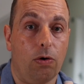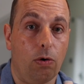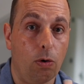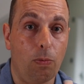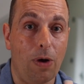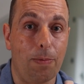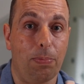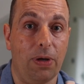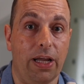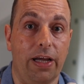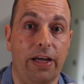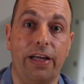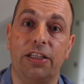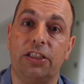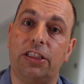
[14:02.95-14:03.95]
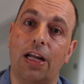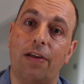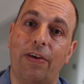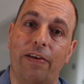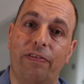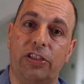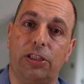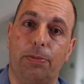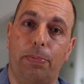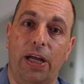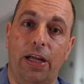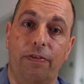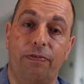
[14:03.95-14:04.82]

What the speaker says: or web link instead of having to pay